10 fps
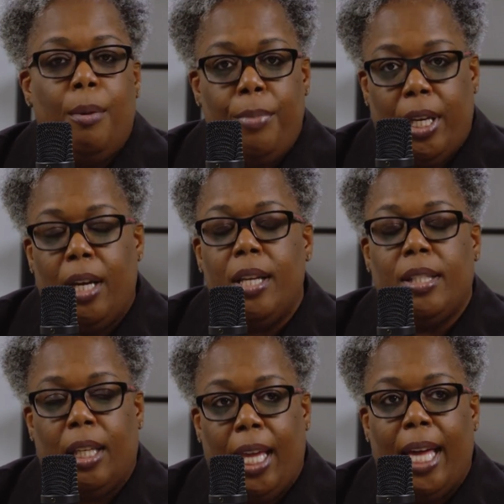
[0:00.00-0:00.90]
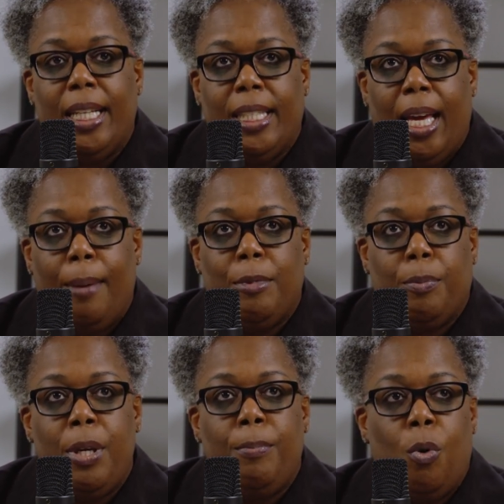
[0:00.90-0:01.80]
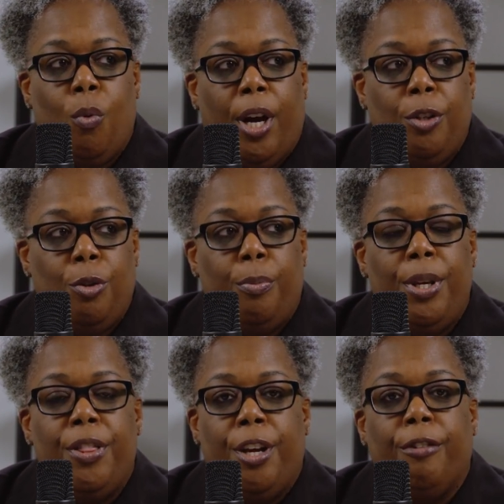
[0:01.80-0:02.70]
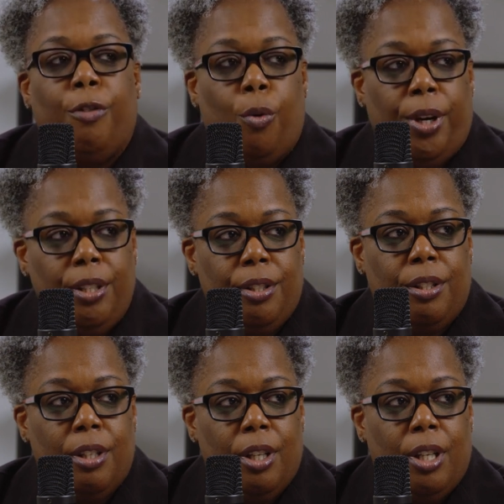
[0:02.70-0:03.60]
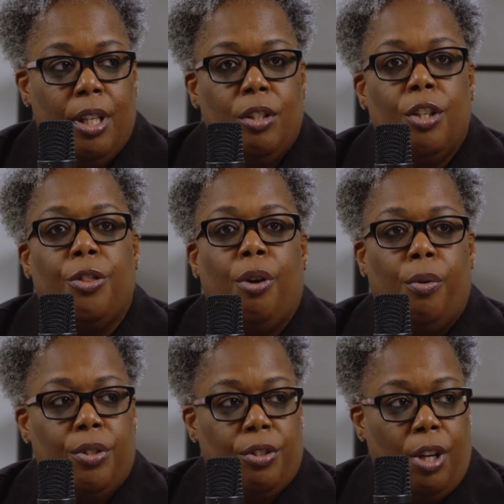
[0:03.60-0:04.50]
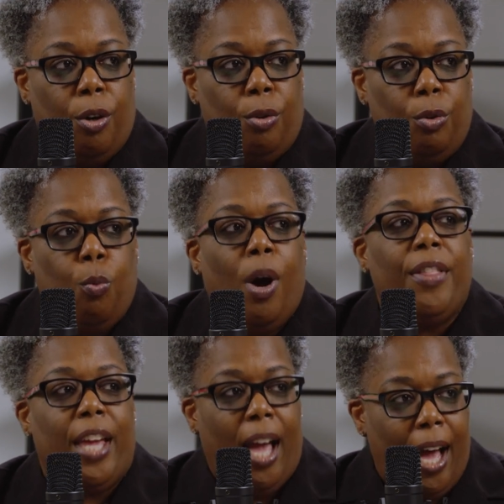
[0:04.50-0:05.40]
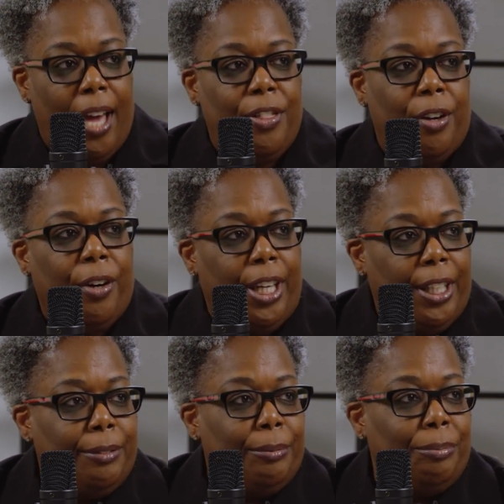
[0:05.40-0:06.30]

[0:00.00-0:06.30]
Because a lot of times people want you to be their voice to throw a stone while they hide their hand.